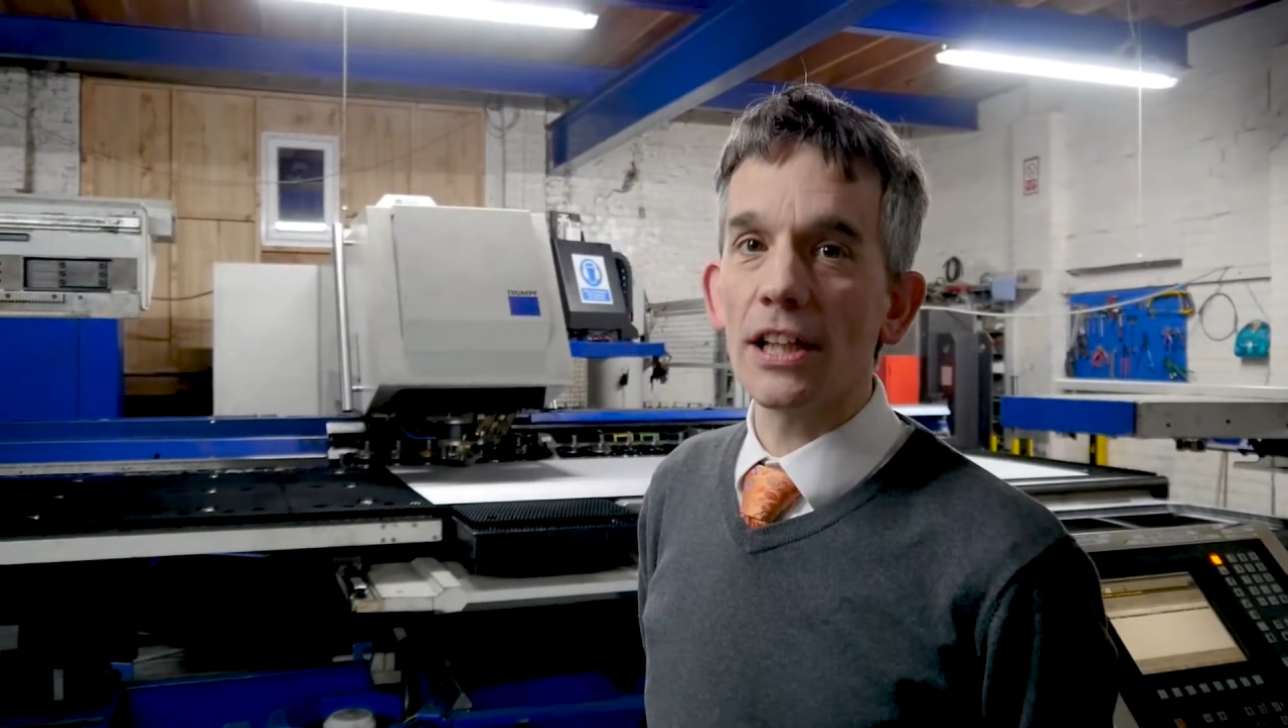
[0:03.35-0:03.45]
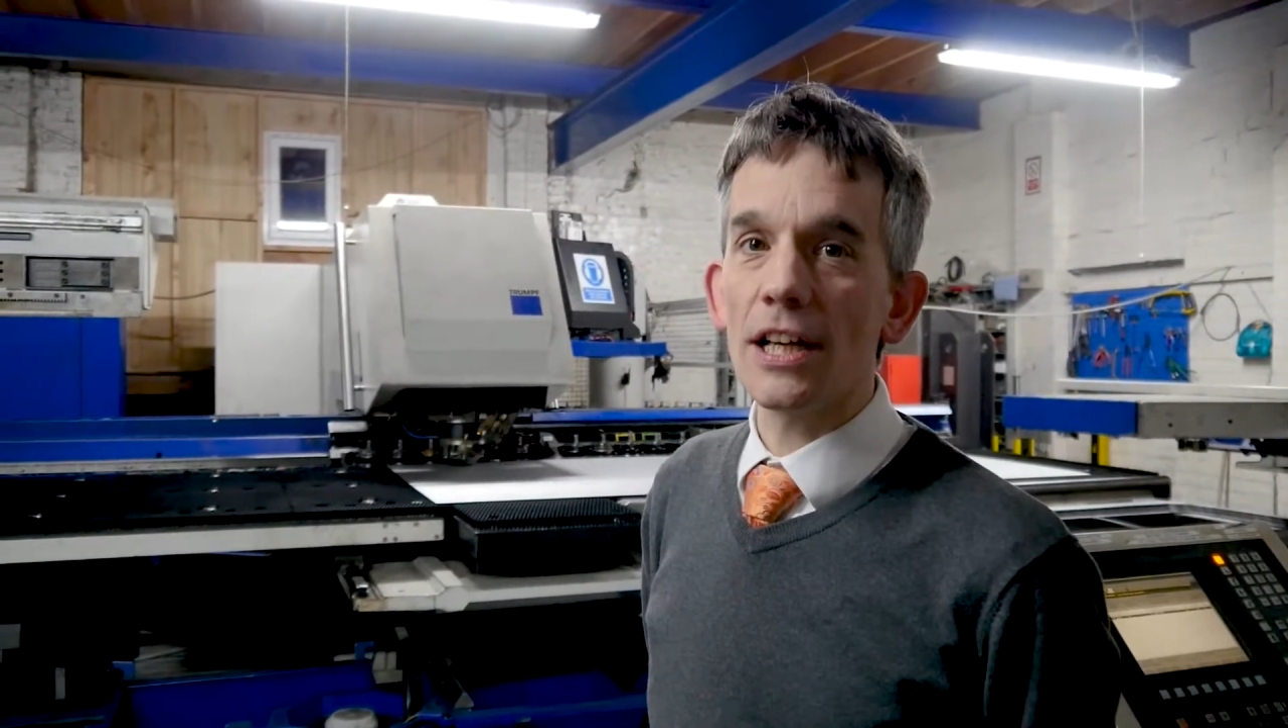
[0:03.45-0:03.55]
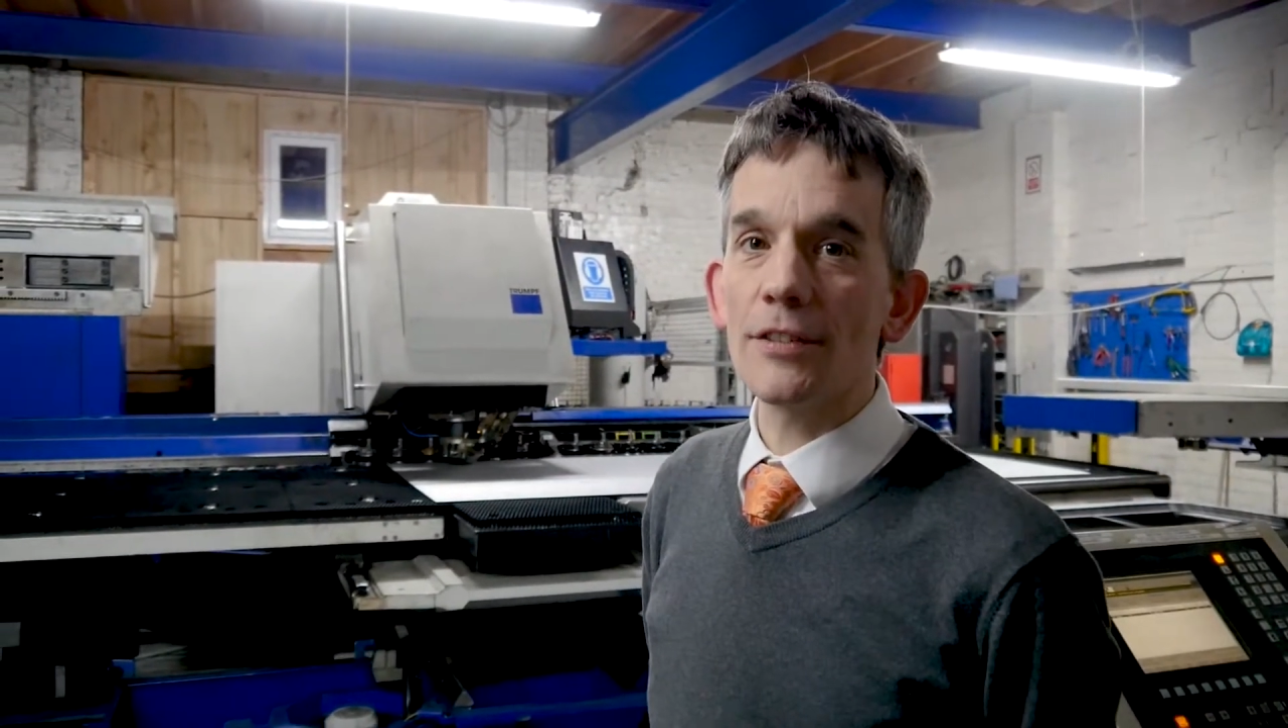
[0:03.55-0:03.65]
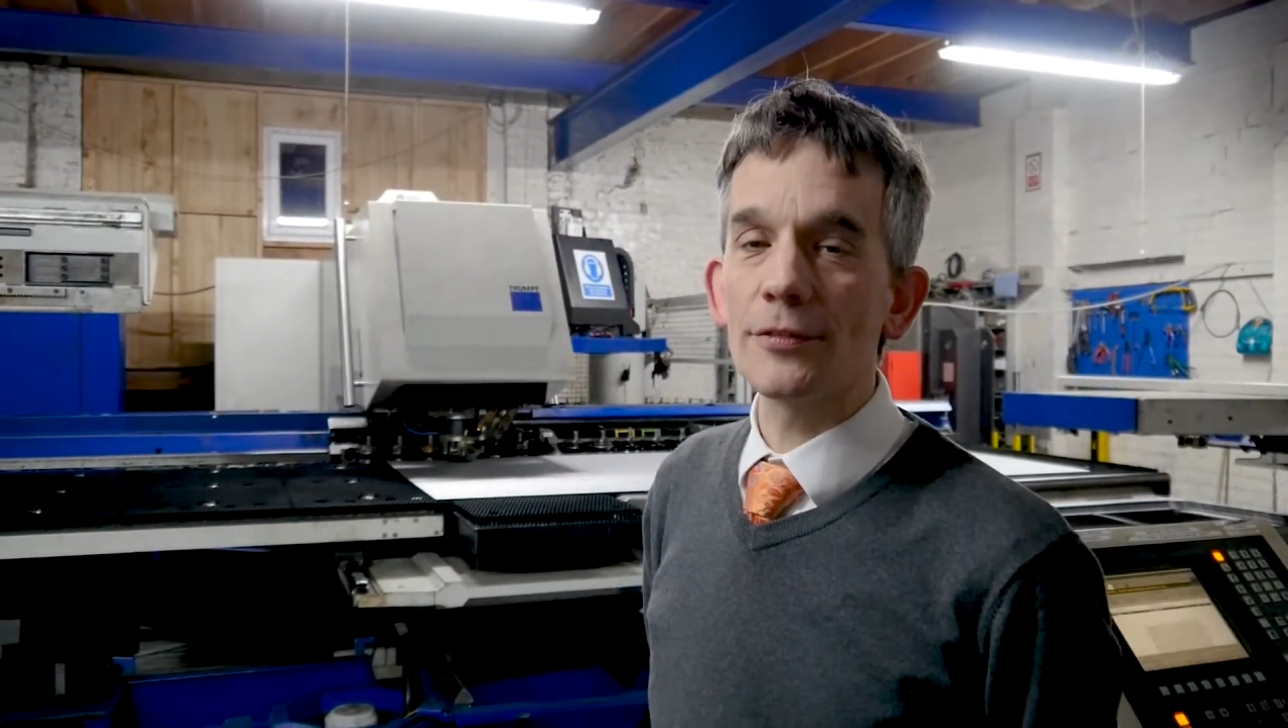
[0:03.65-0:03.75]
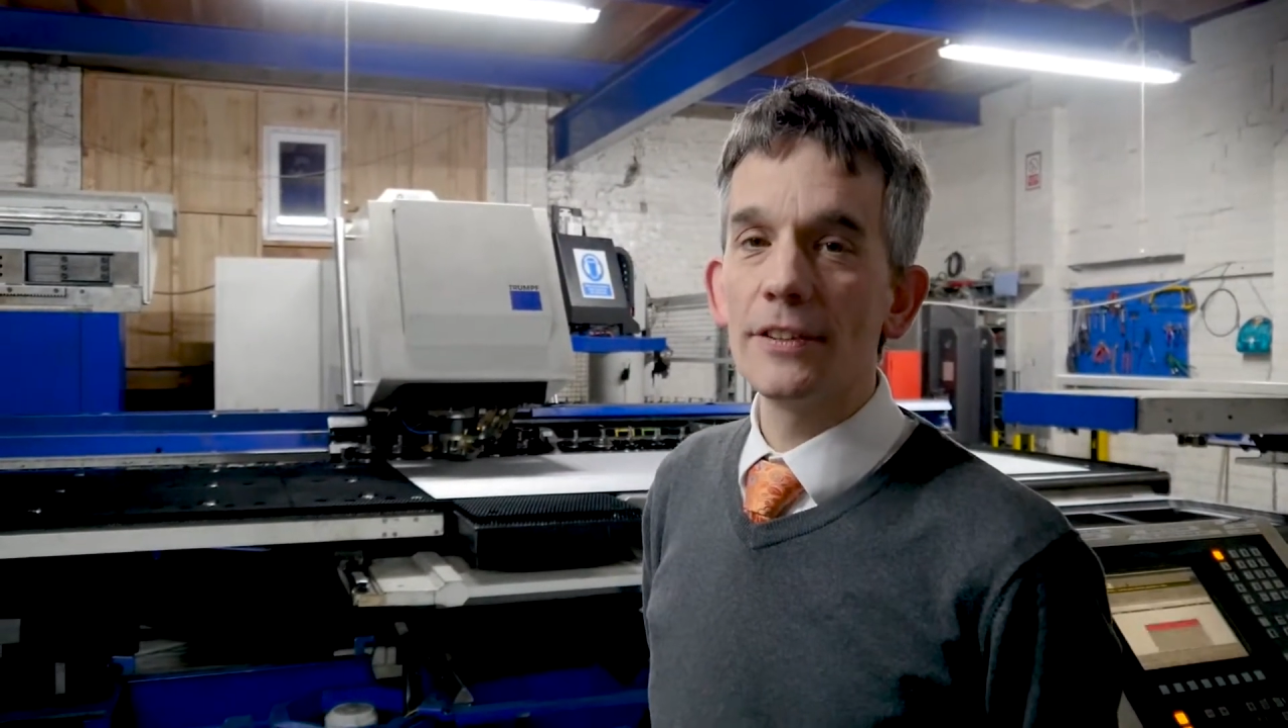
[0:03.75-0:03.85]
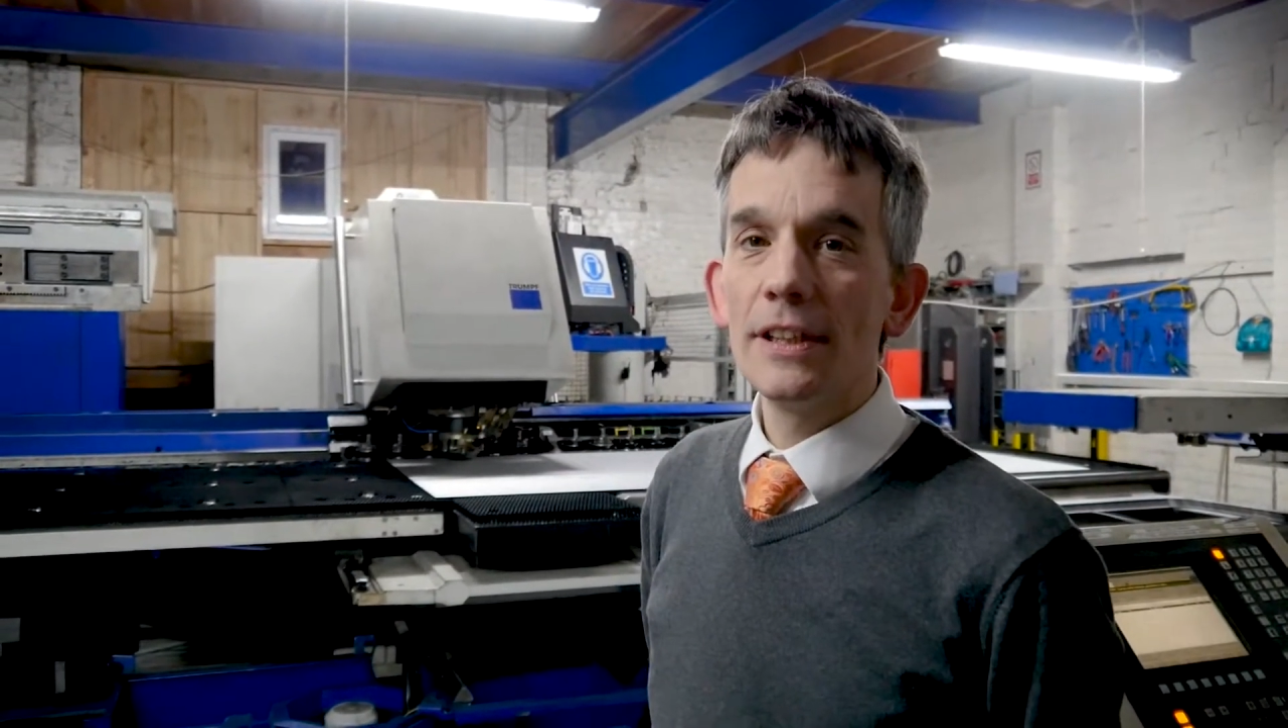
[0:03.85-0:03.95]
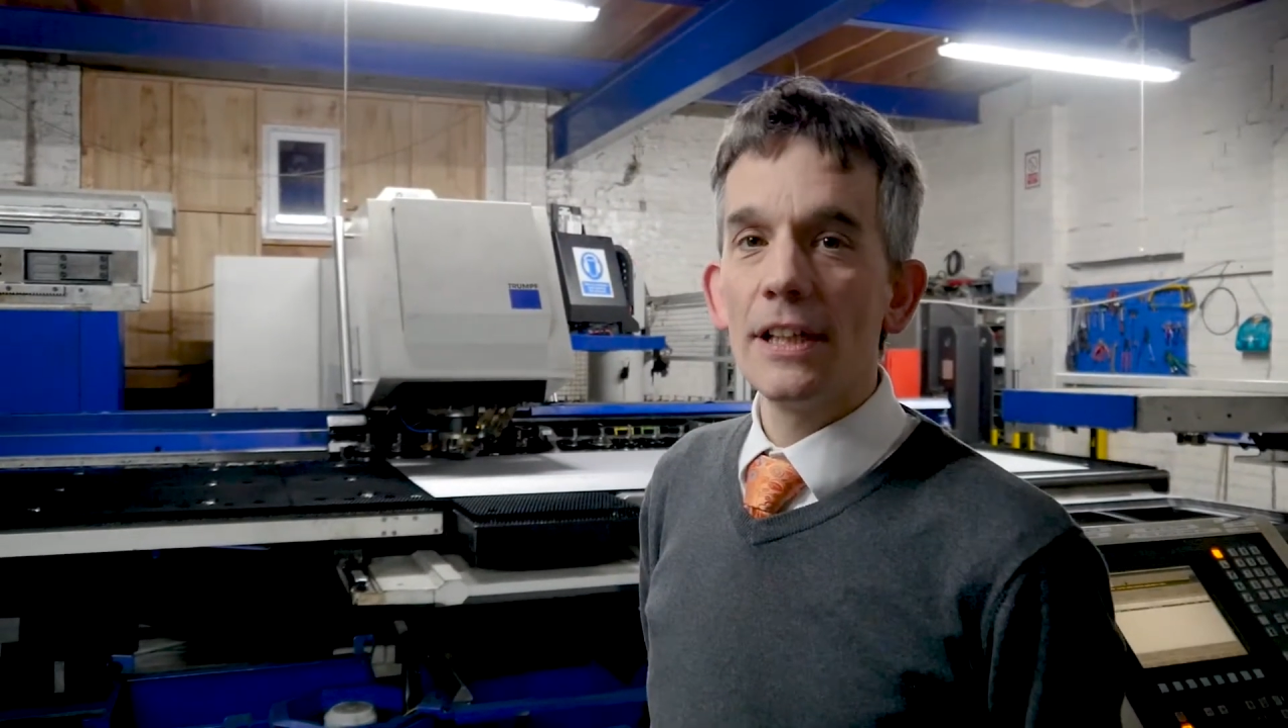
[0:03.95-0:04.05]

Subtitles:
life.